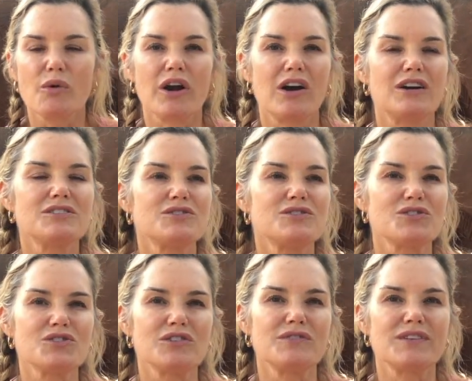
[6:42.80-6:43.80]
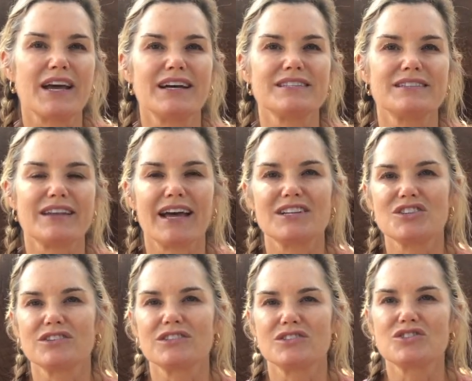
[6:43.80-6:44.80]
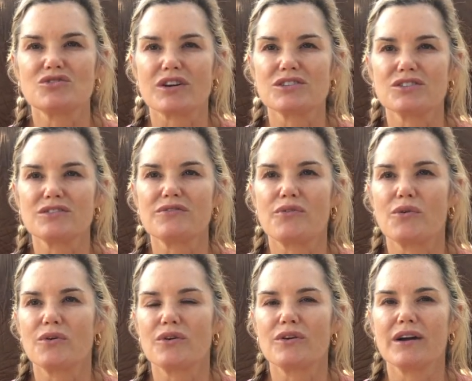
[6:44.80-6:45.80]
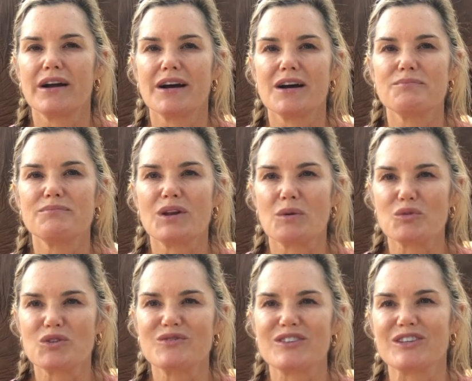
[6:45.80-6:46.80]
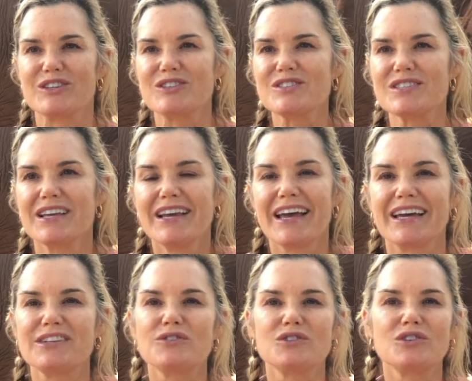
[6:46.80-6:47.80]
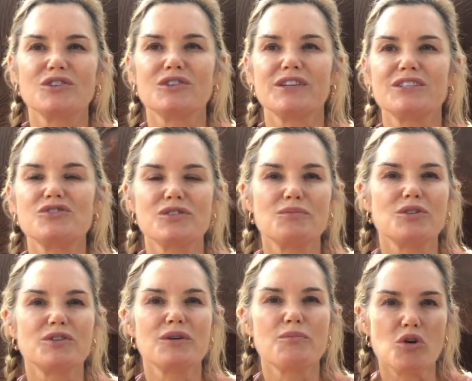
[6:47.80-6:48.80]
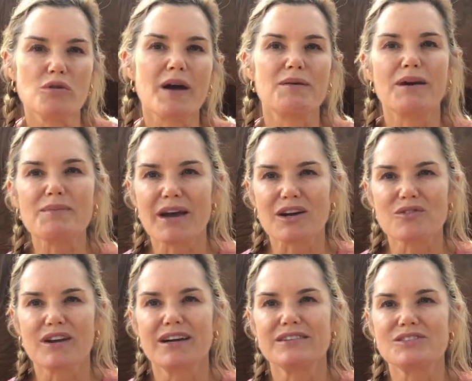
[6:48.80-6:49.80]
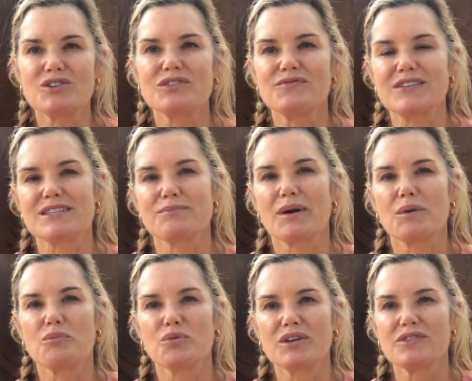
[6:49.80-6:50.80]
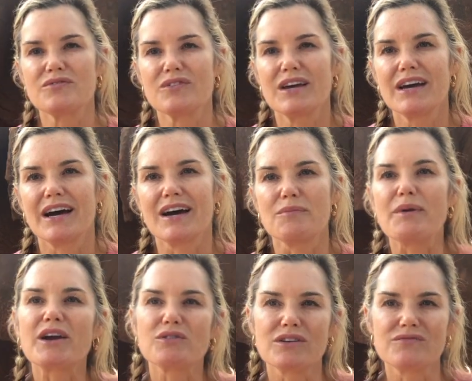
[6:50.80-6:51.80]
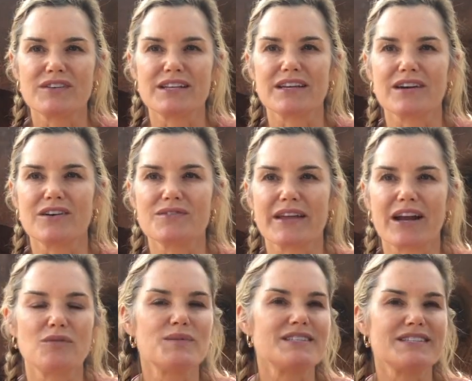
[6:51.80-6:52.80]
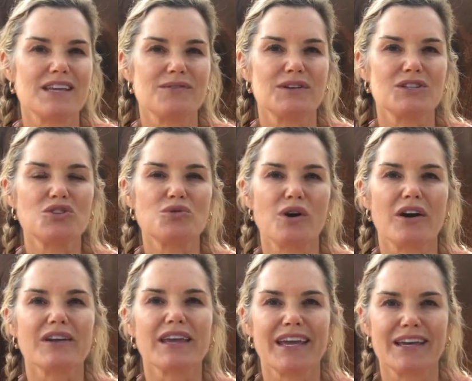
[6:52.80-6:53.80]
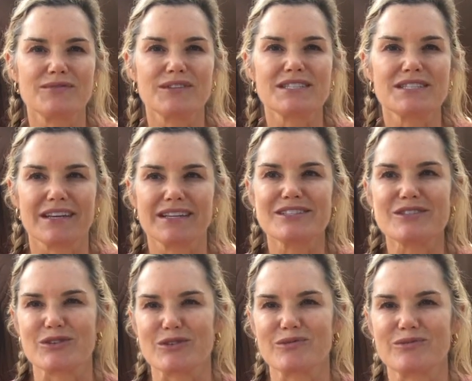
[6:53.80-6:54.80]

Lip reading: where I also served as an adjunct instructor for a number of years. And if you're interested in learning more about my background, you can visit my brief background video that I'll be saving to our Canvas site soon.